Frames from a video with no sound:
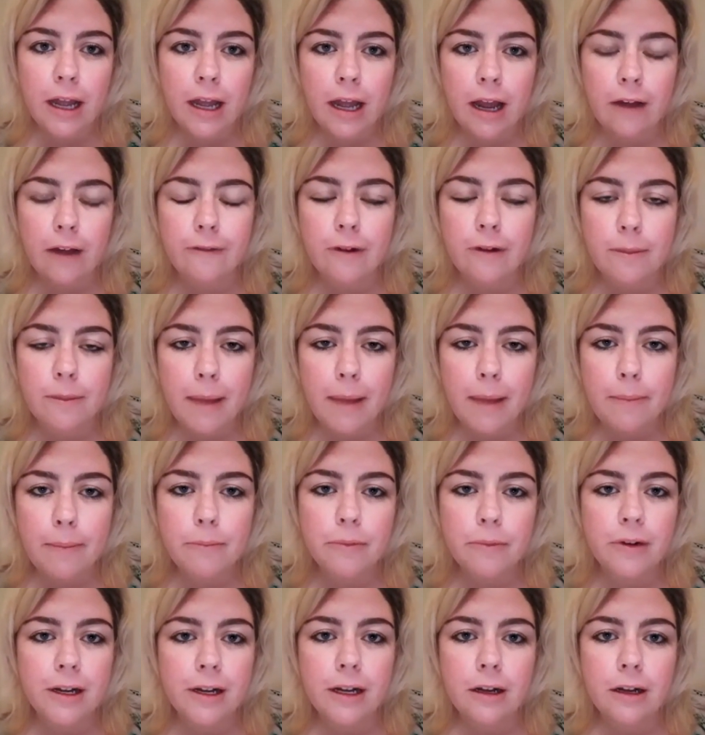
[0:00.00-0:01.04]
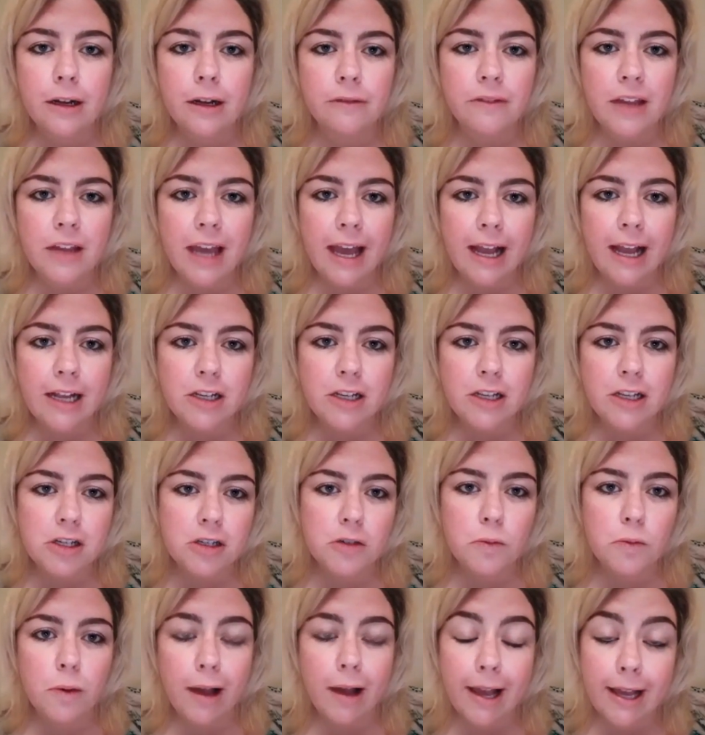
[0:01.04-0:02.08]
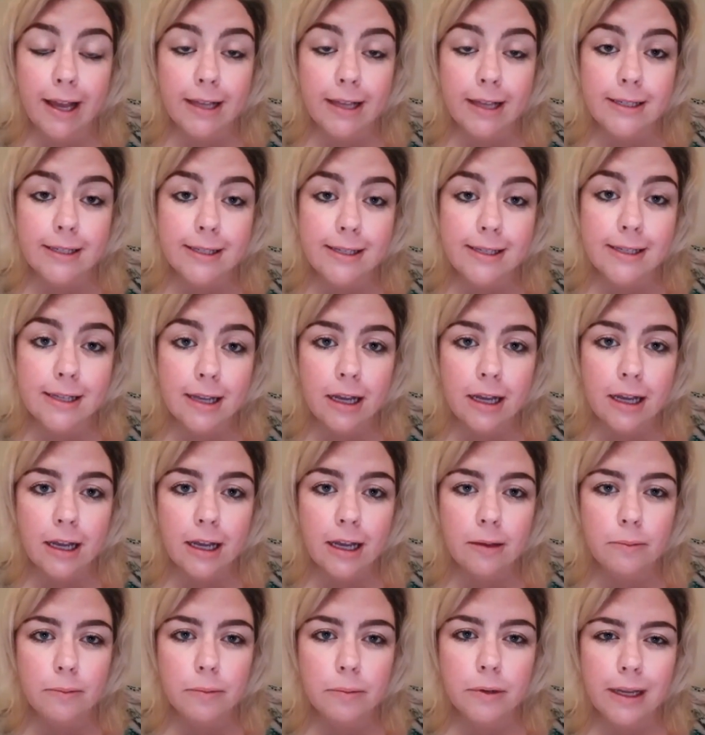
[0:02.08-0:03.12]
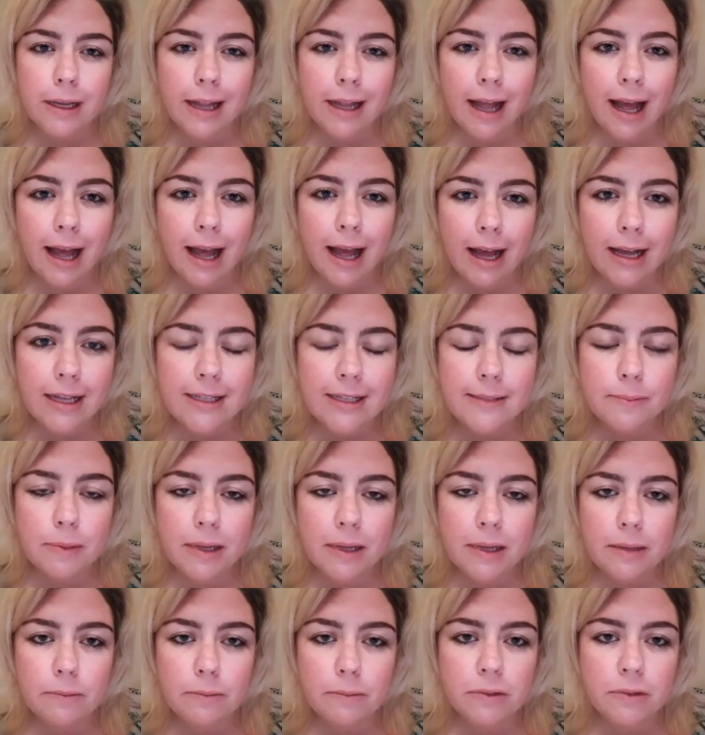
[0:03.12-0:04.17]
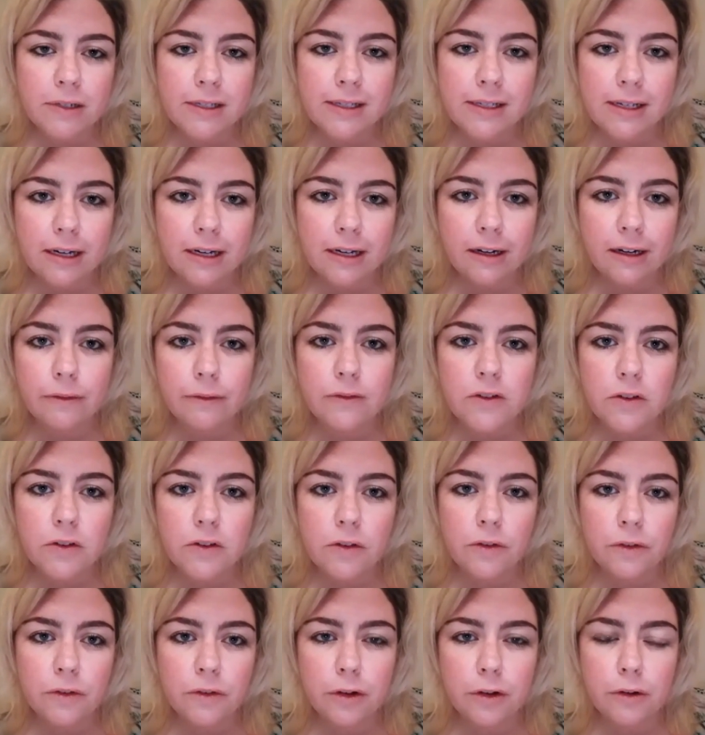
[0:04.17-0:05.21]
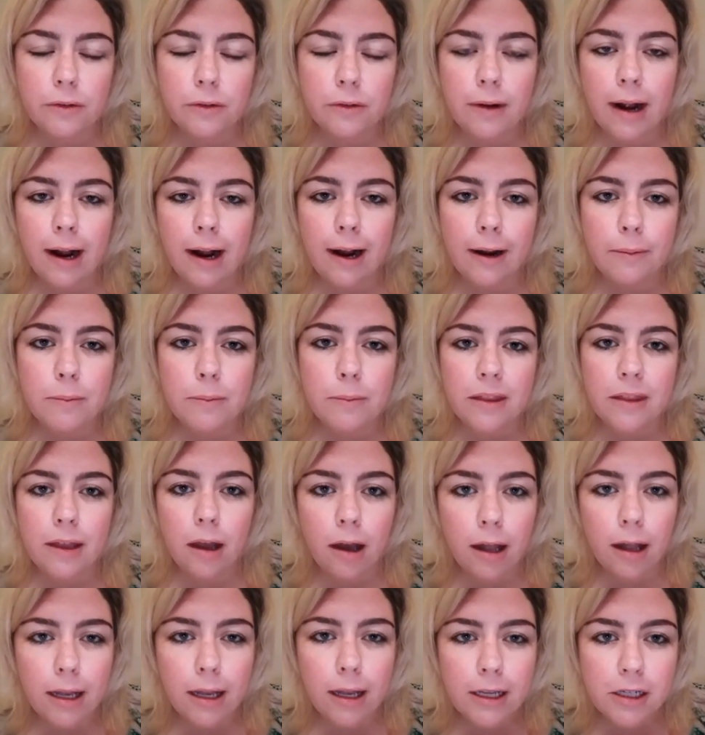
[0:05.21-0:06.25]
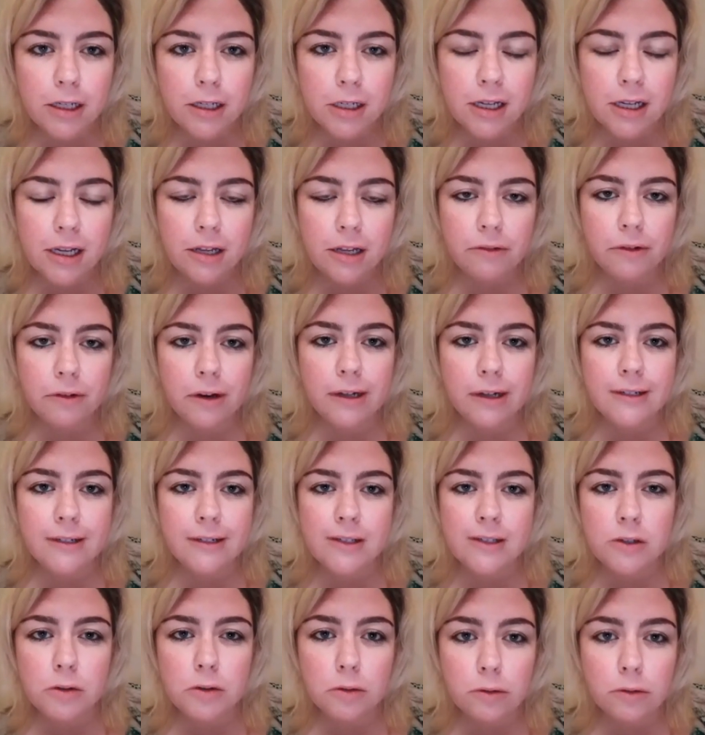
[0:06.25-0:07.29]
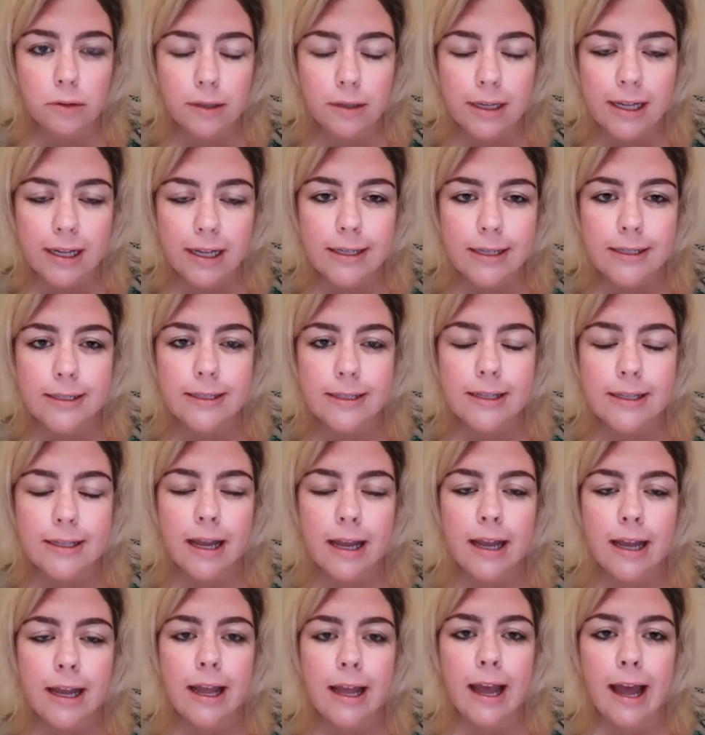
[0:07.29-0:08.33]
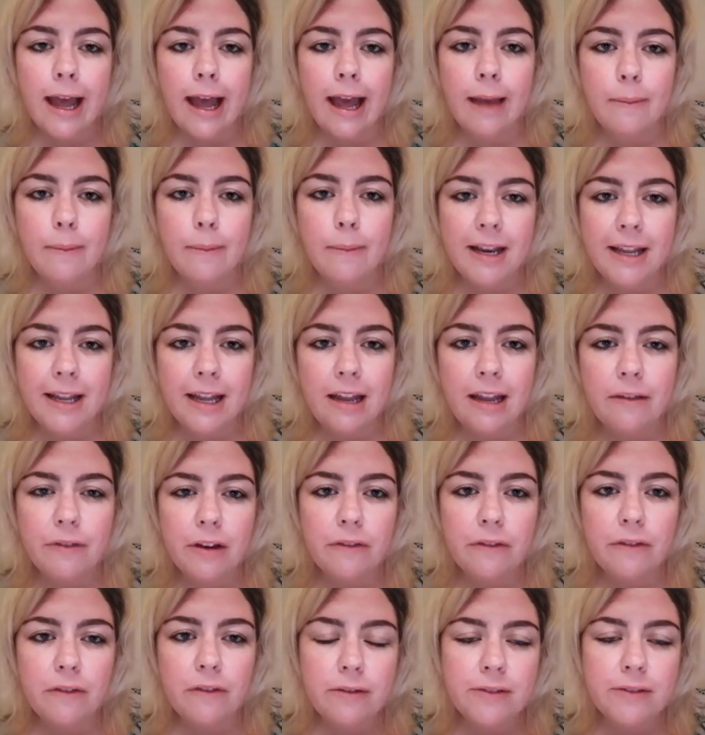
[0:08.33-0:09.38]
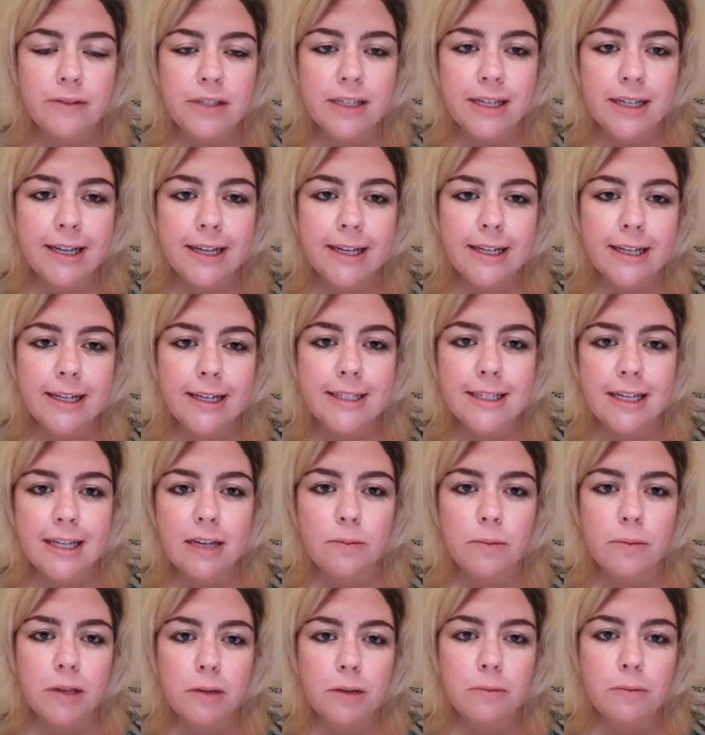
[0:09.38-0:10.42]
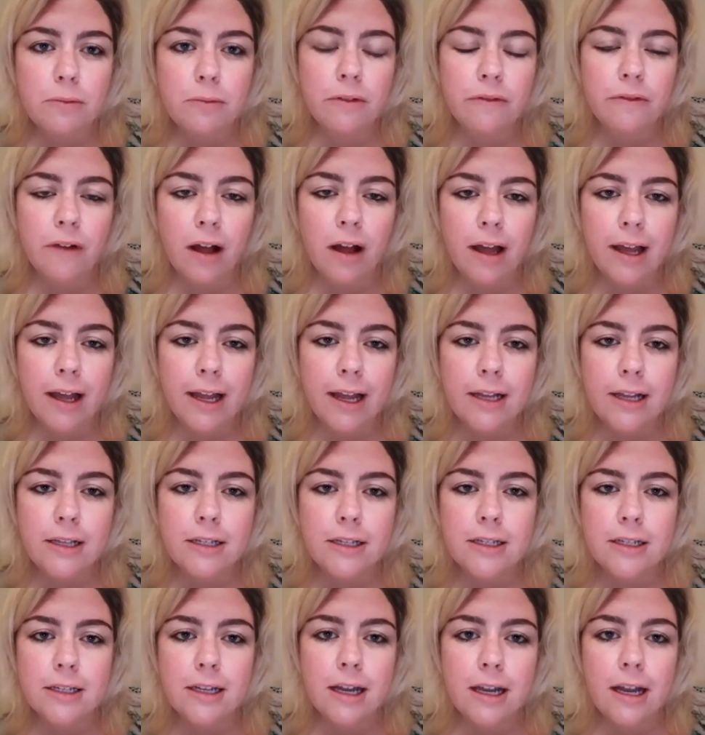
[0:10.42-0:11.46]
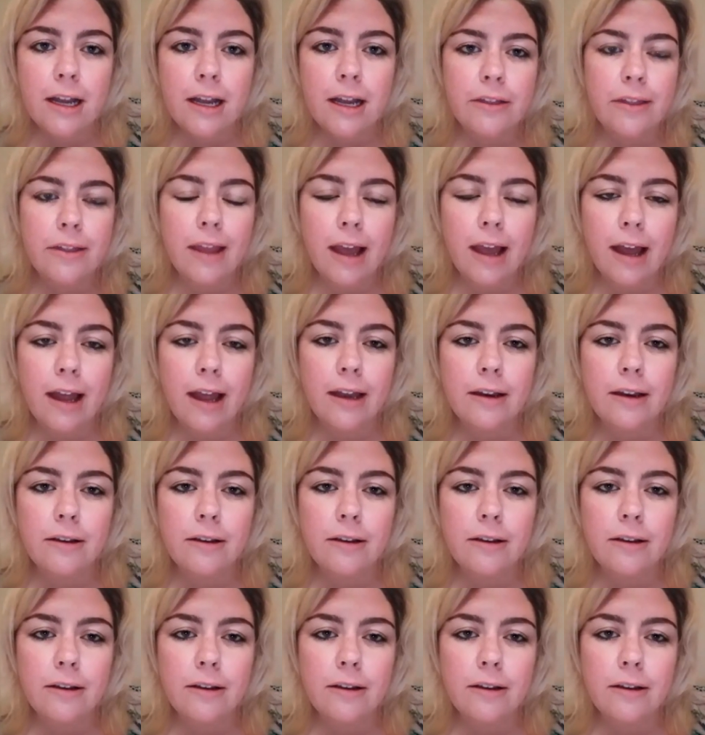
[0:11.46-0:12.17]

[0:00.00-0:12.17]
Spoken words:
a remembering of the ancient ways, but it has been preserved through our mythology, through our stories. And even if you dig deep, you will find that,